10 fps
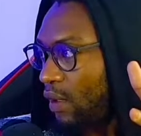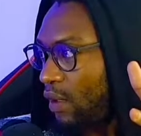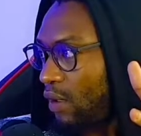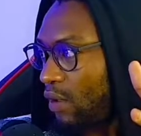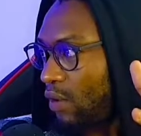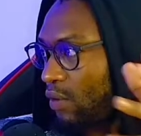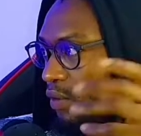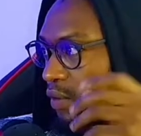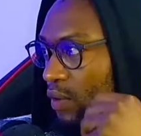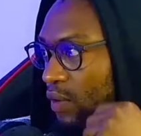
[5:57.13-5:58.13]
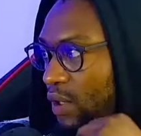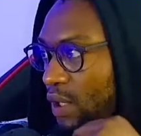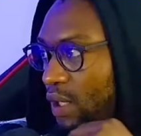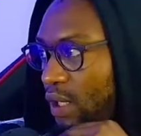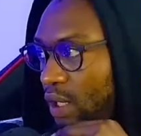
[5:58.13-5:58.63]
Oh,
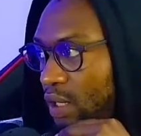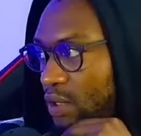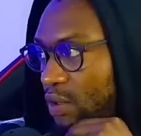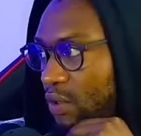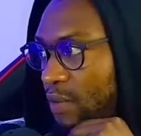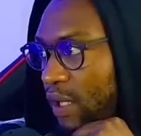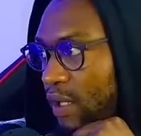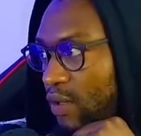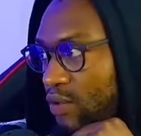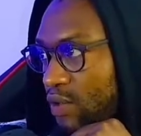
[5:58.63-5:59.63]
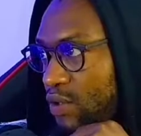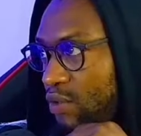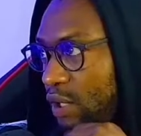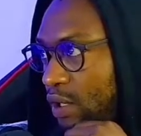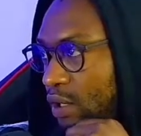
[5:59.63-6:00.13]
he said, "Oh, my accounts were
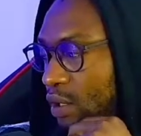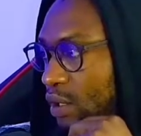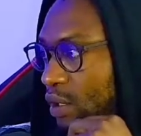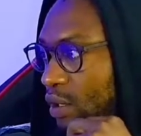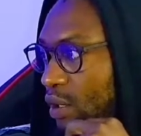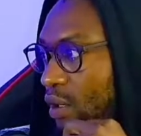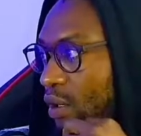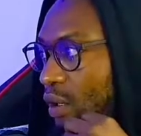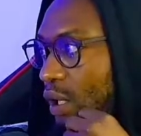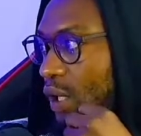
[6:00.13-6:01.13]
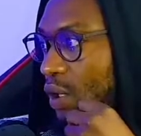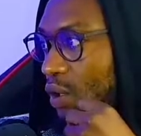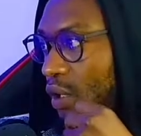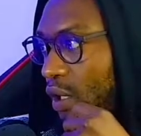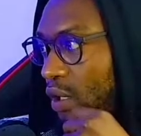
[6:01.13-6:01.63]
straight."
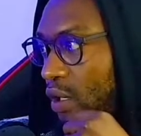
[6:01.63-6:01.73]
Okay.